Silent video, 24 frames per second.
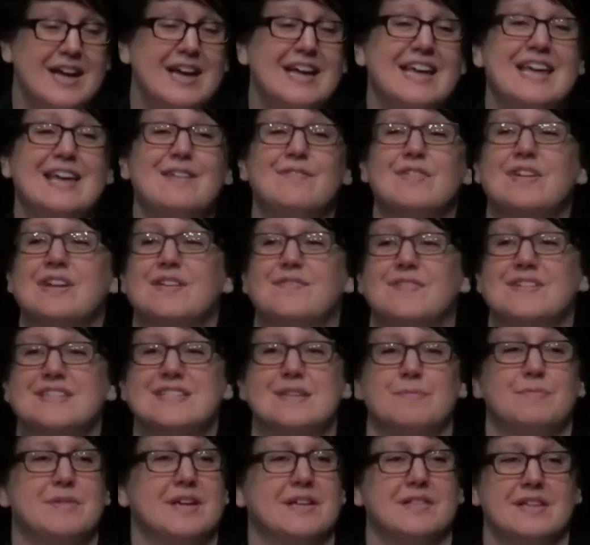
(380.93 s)
Even if it's
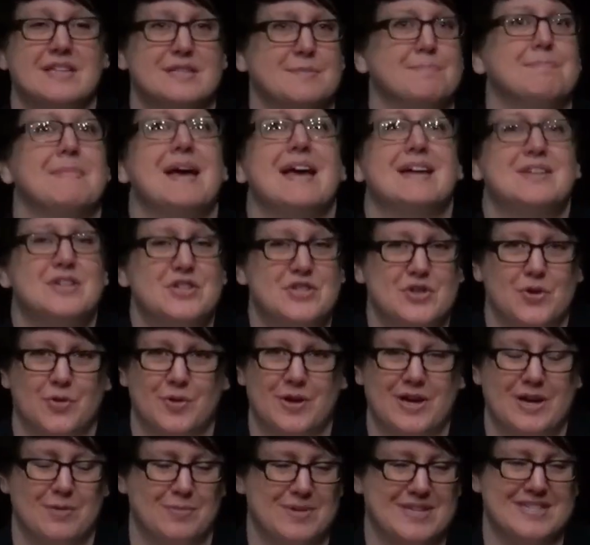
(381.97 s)
something that's
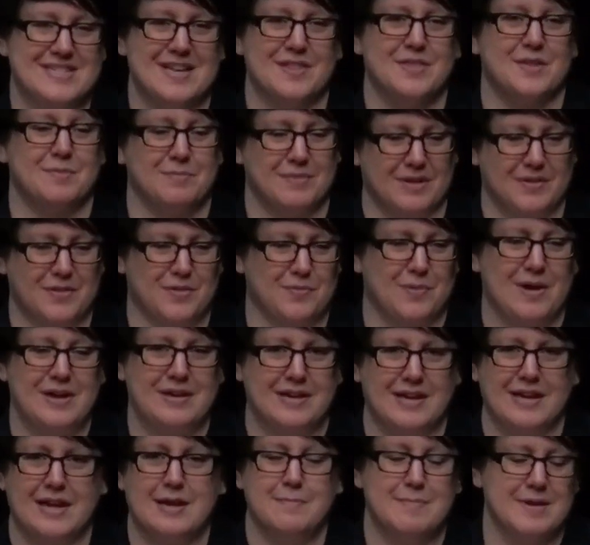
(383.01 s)
mandatory and we send them the
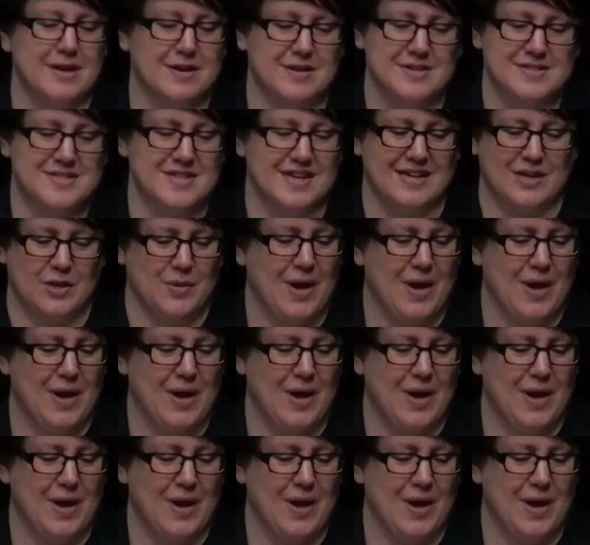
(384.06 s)
threatening emails like,